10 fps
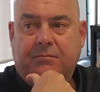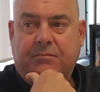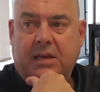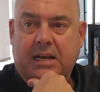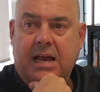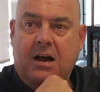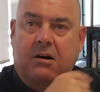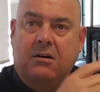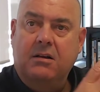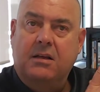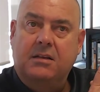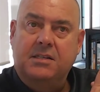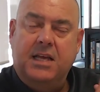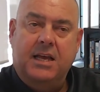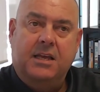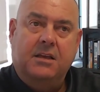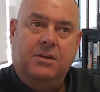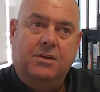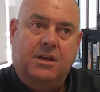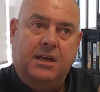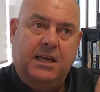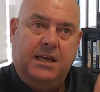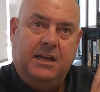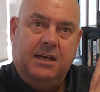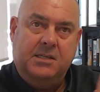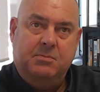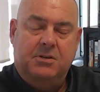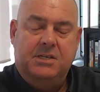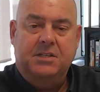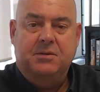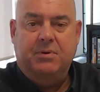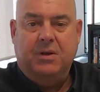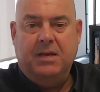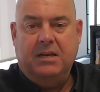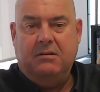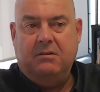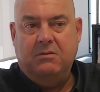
they're now saying you can get an exploitation permit